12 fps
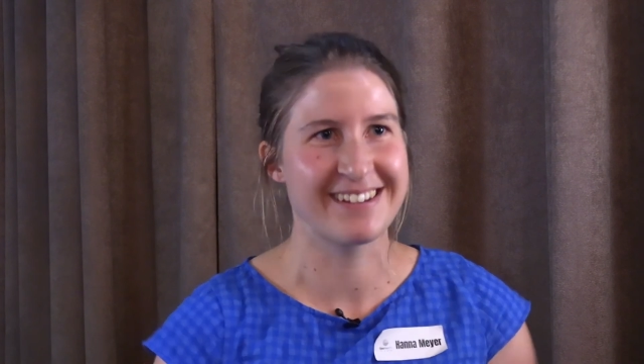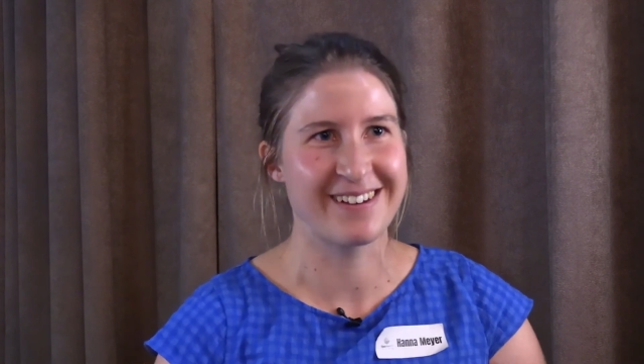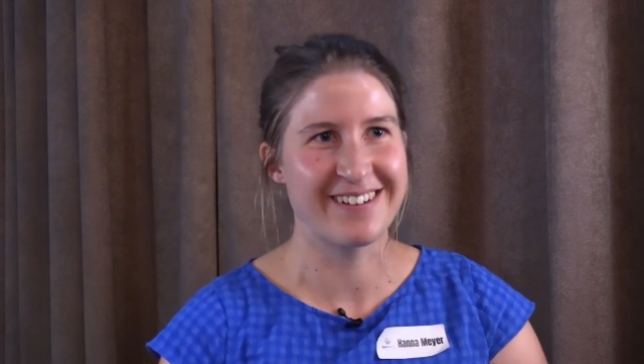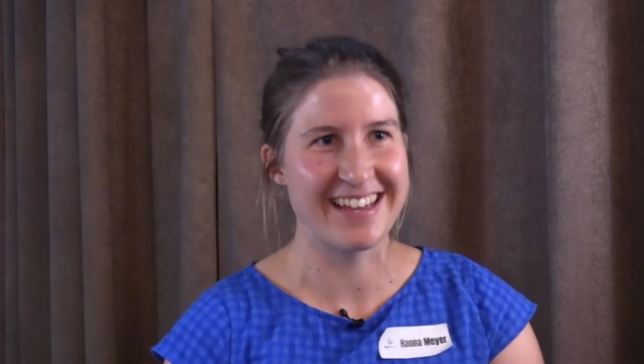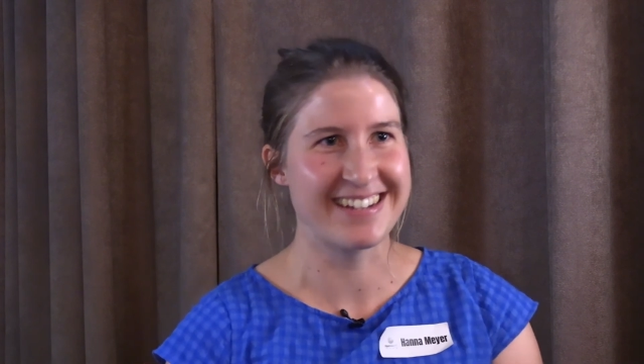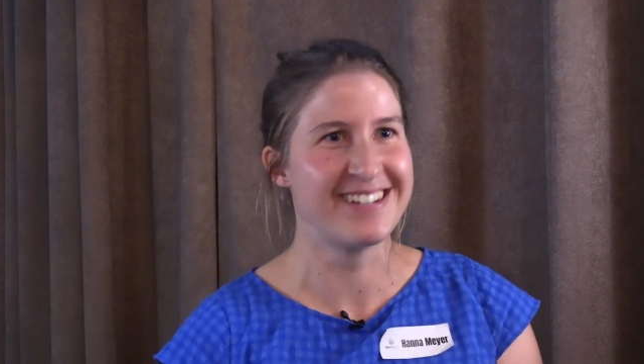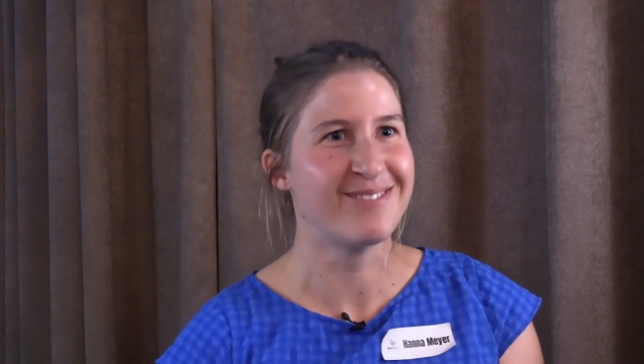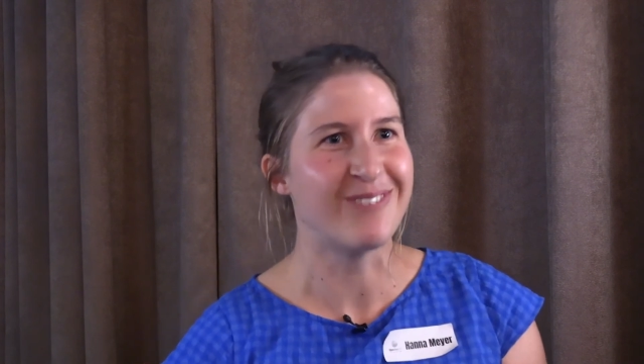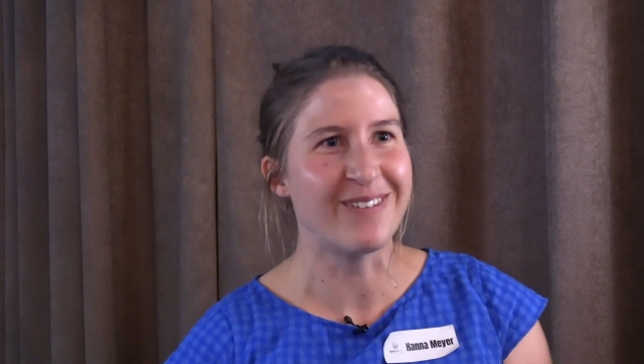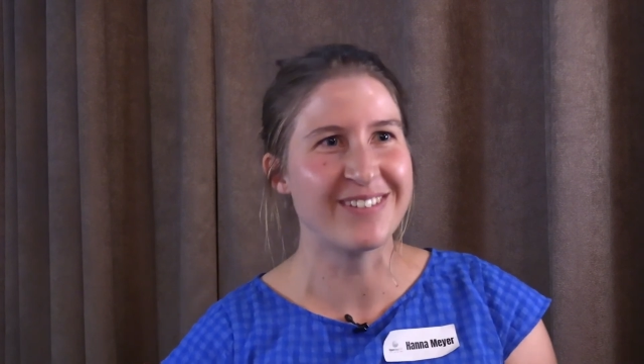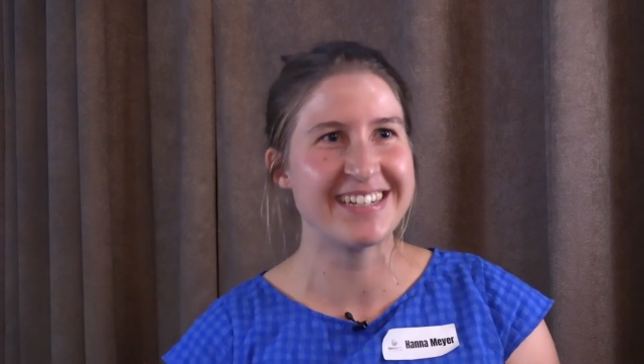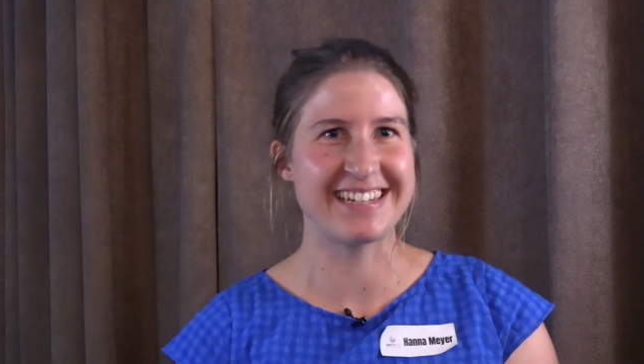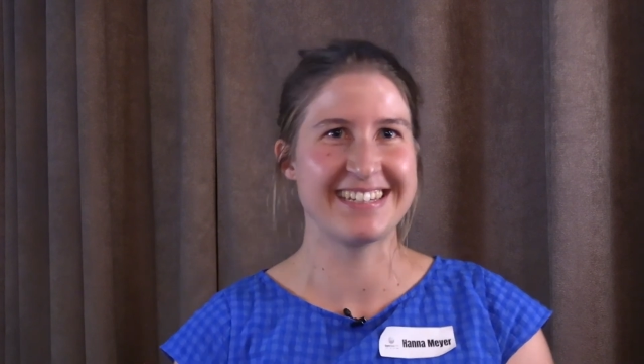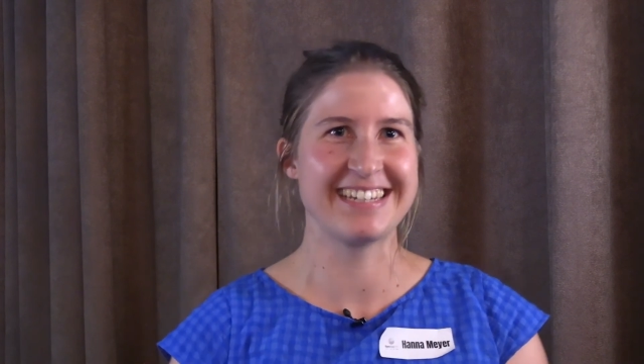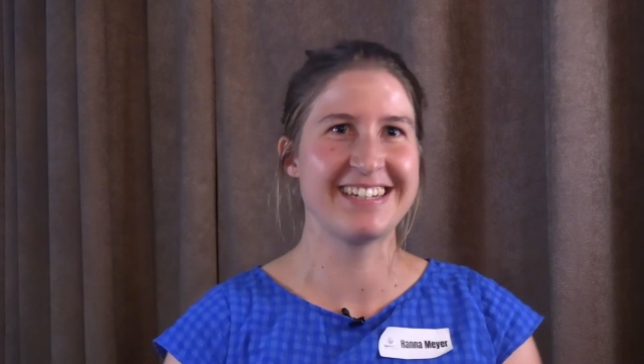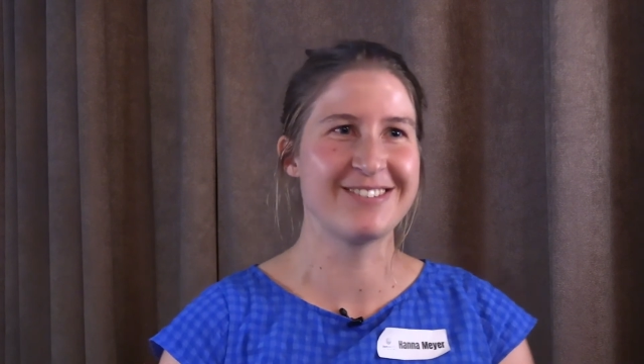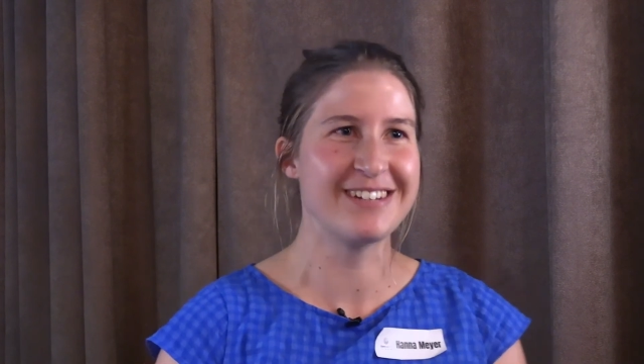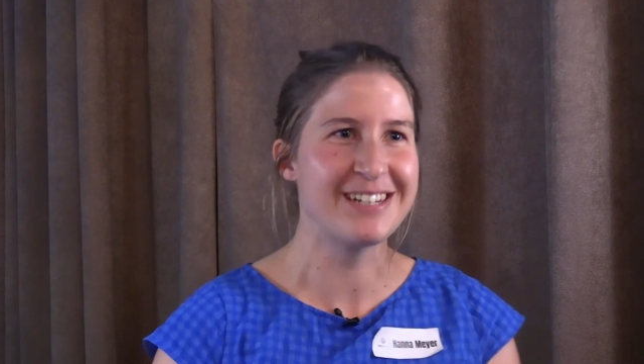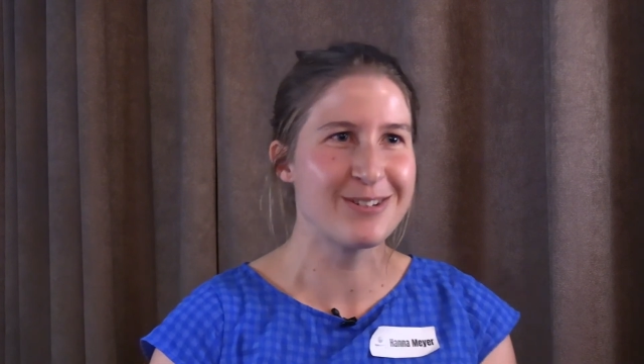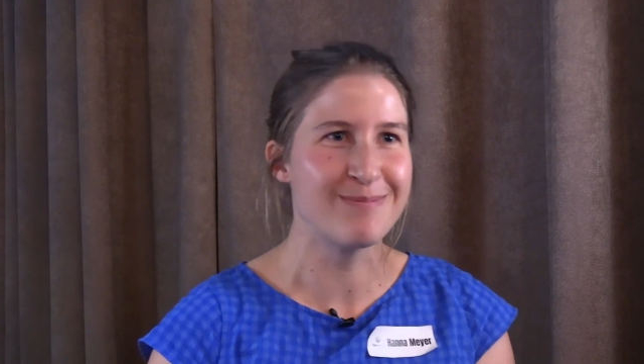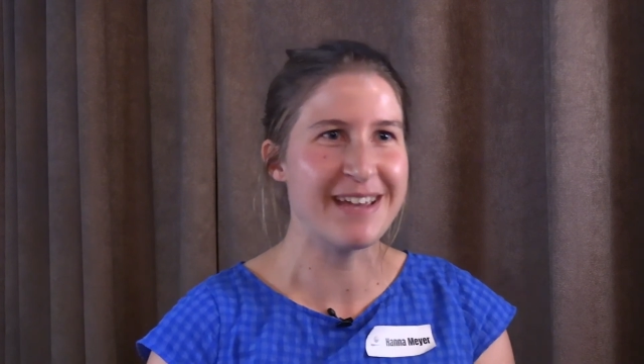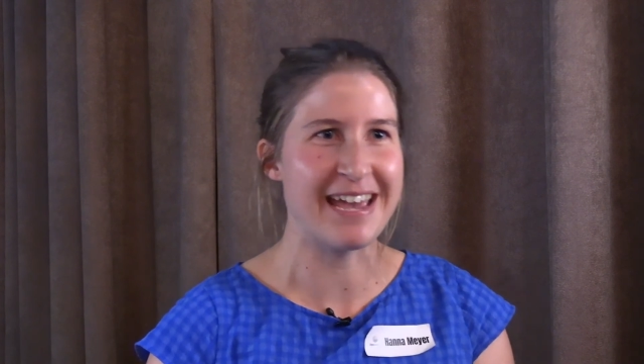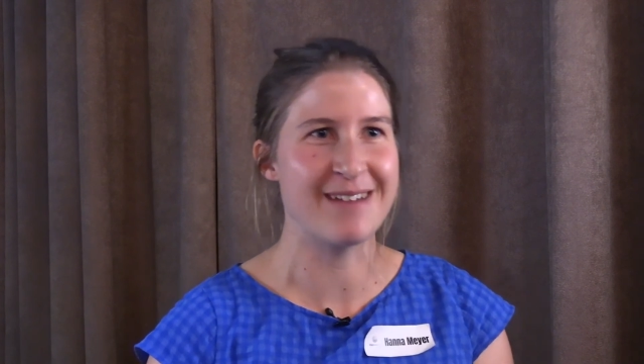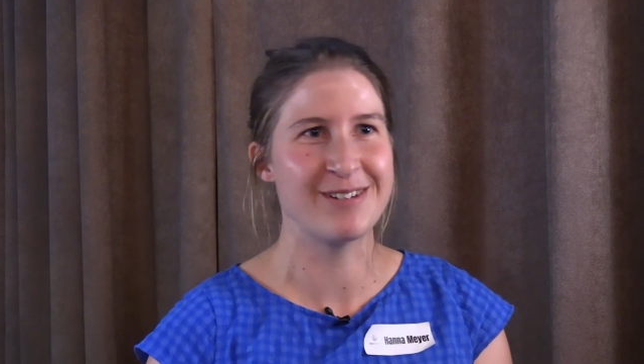at the moment, I think you need to
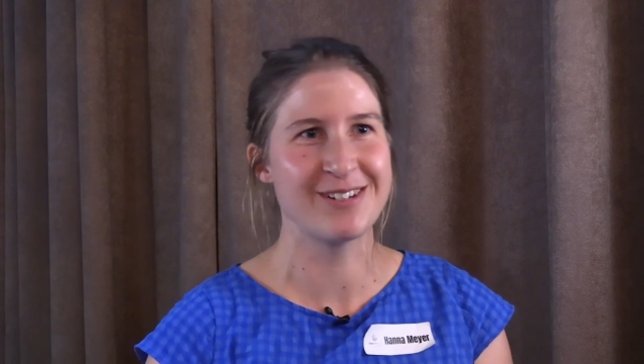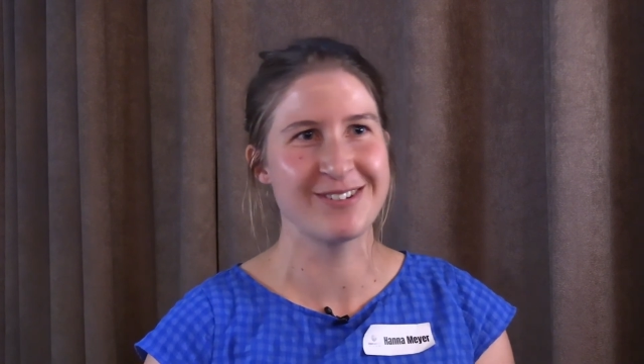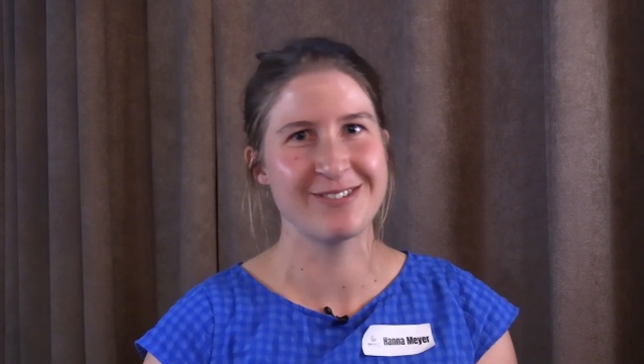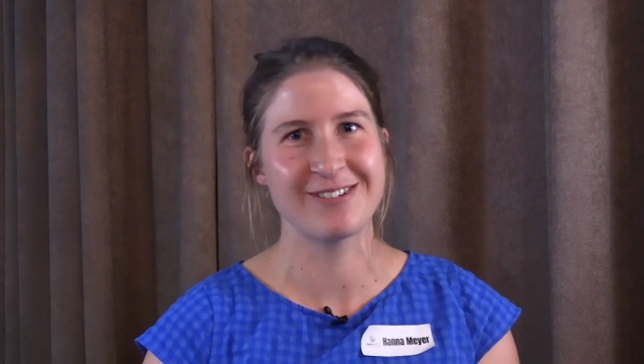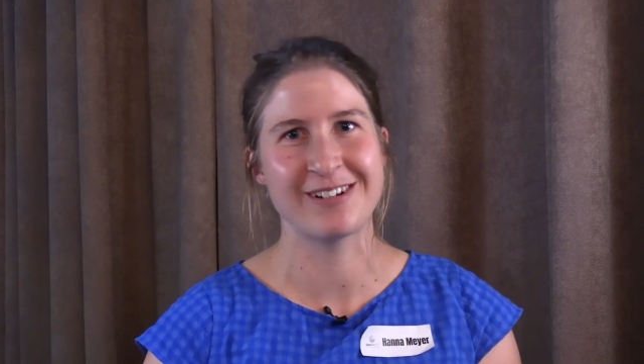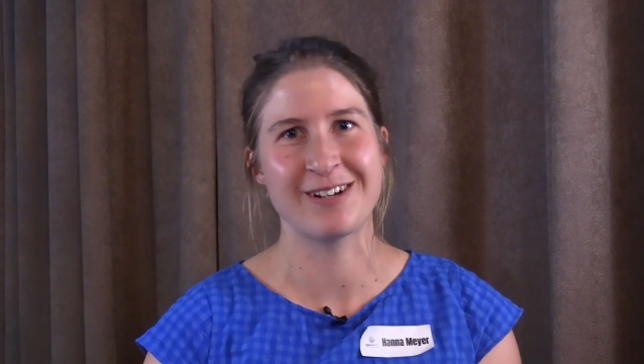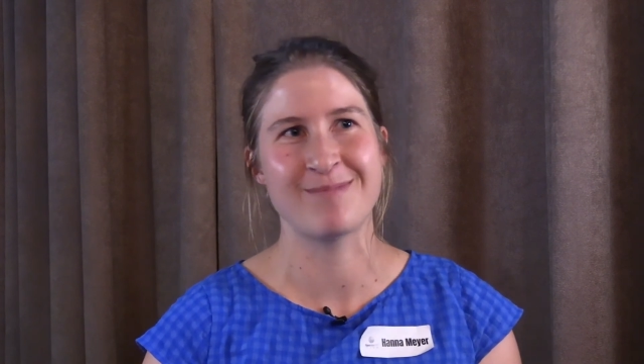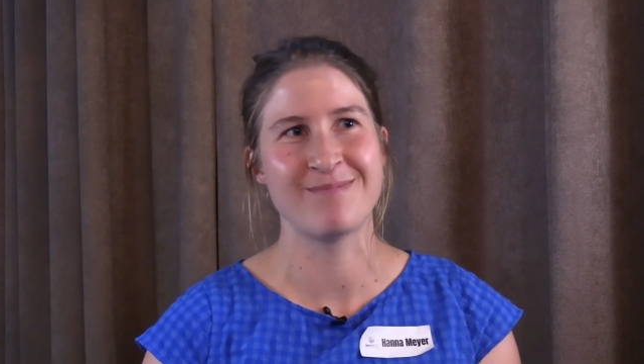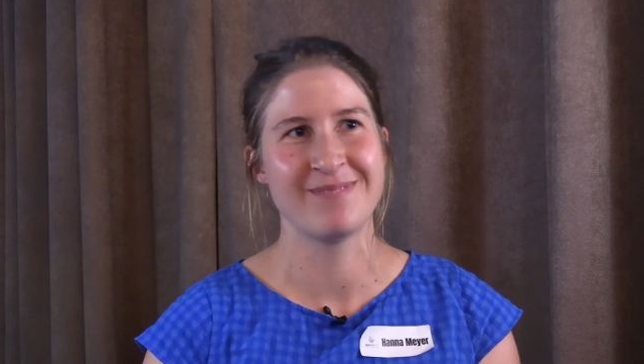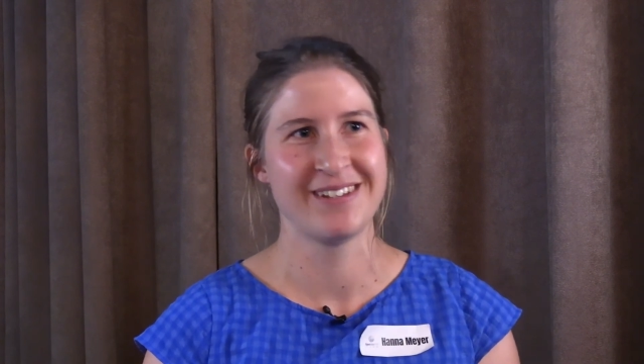be able to